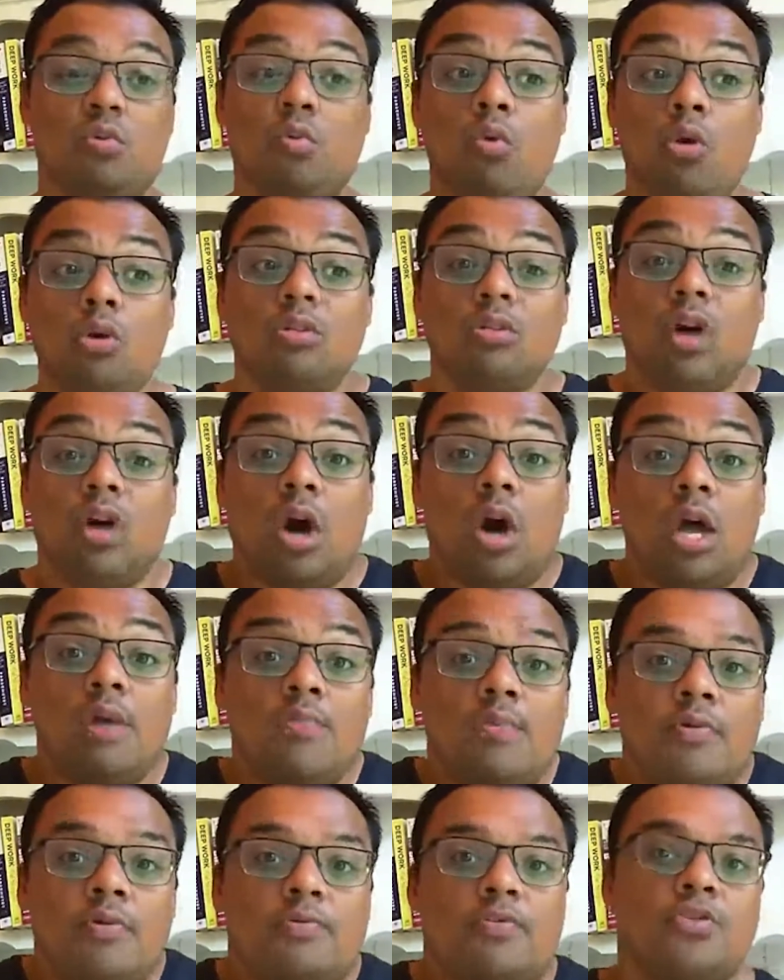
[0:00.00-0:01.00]
What
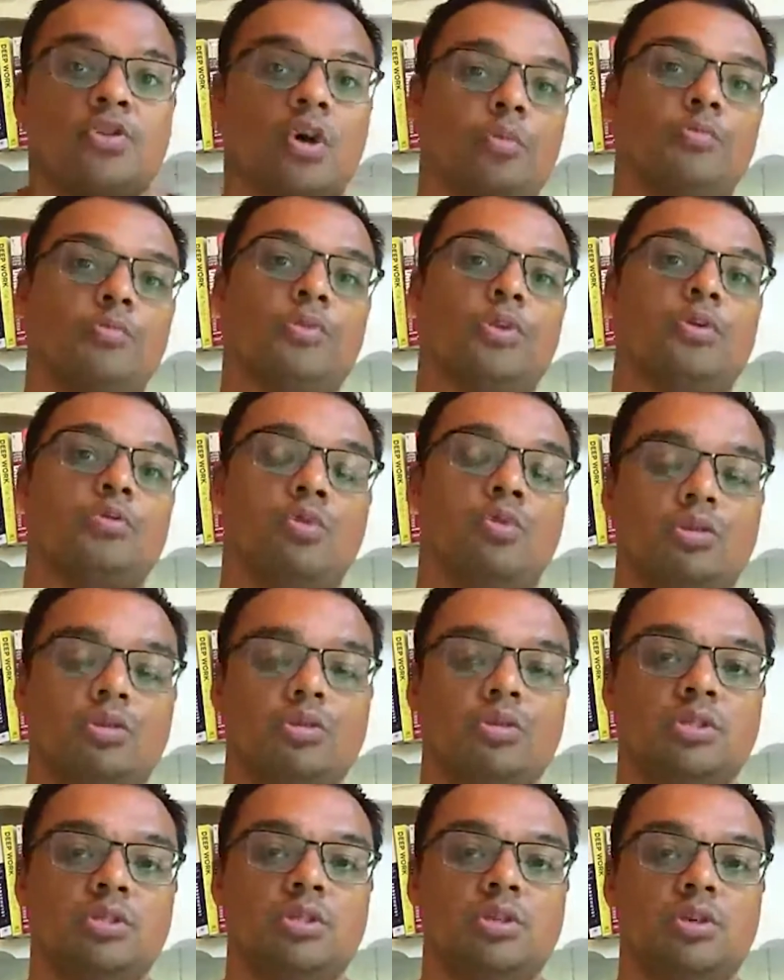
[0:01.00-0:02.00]
type of job do you want
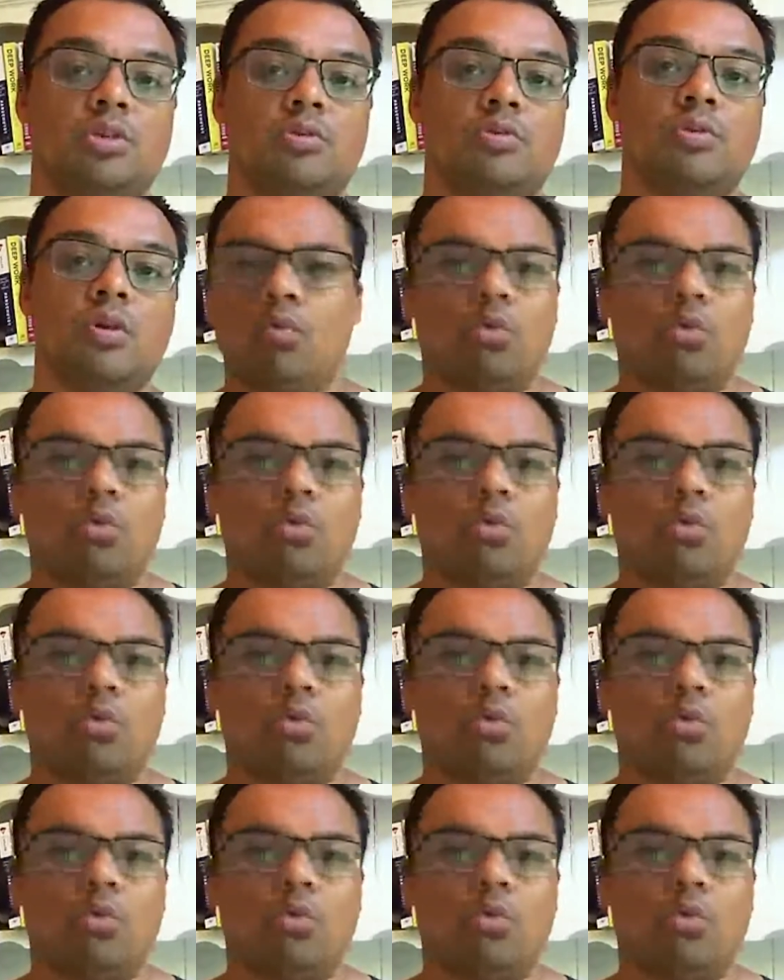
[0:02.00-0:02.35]
to do?